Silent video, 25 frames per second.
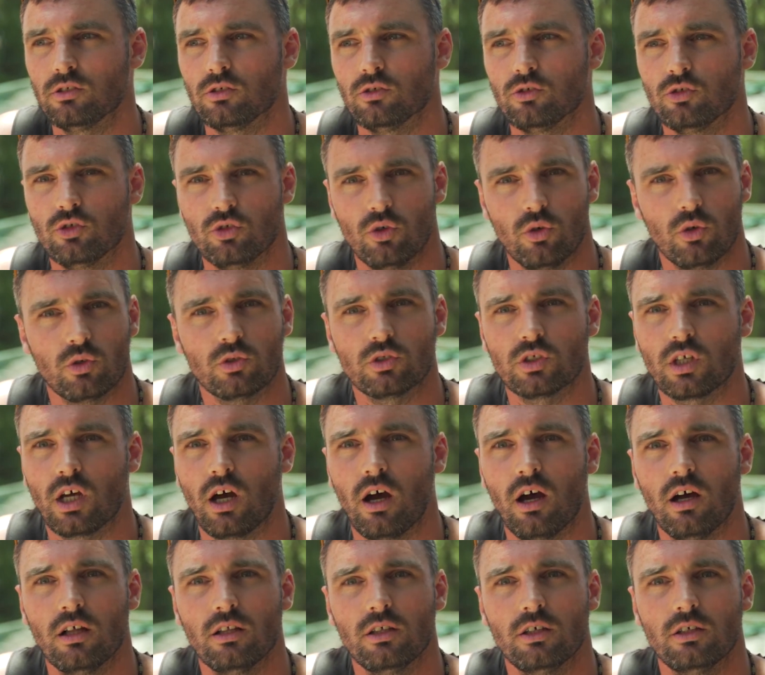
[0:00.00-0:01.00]
and George
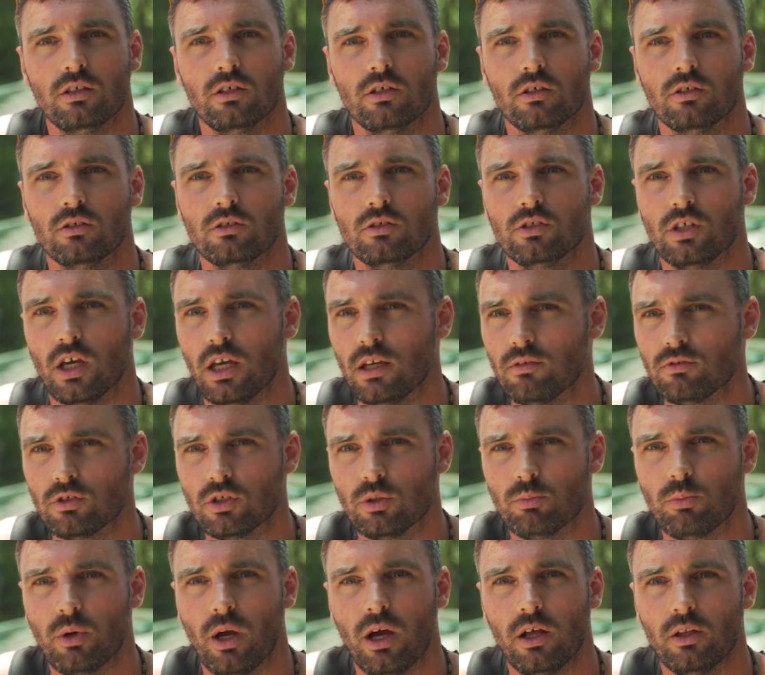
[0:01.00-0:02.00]
Carlin and Dave
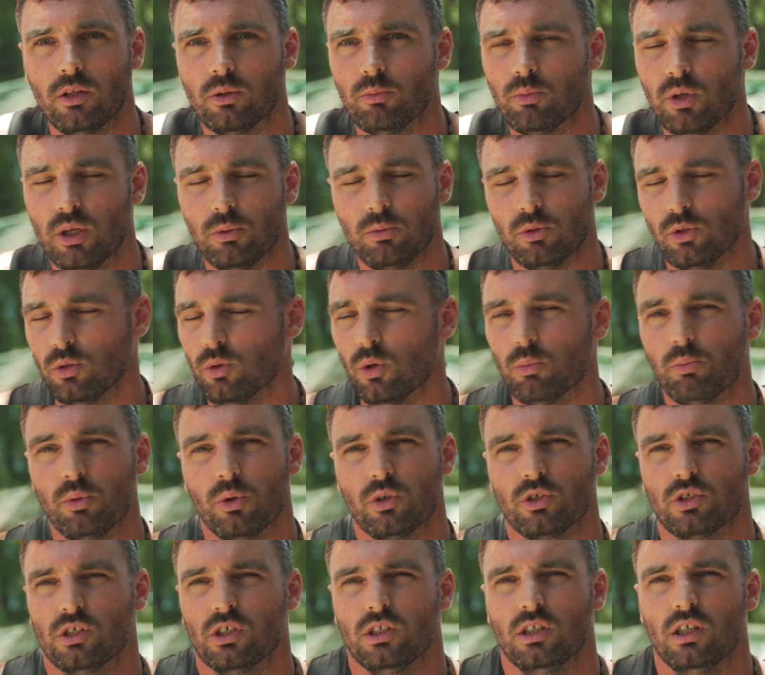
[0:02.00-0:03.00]
Chappelle and people who are
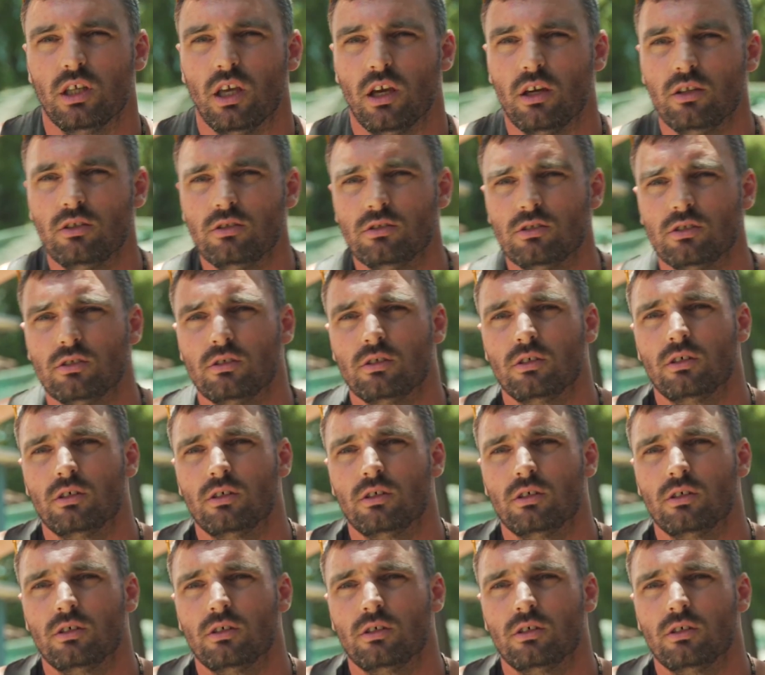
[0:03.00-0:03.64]
pushing the edge.